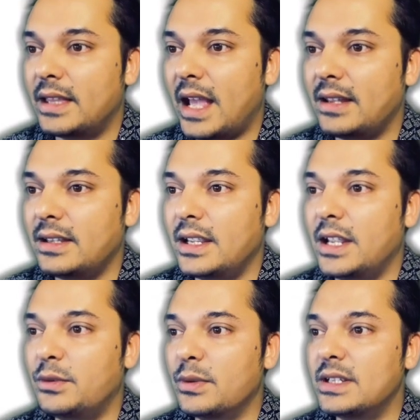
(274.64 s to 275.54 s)
then
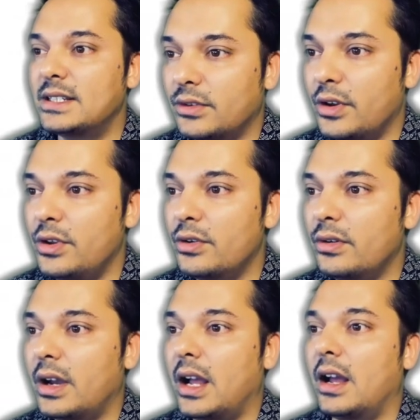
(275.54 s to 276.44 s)
it will show
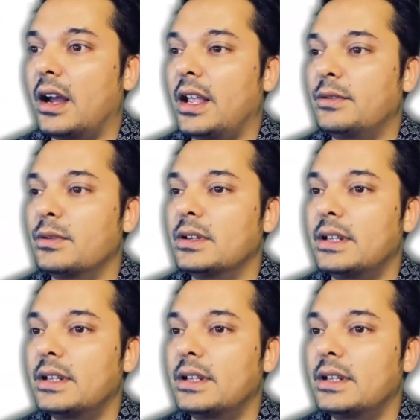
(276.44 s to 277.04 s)
you uh, it will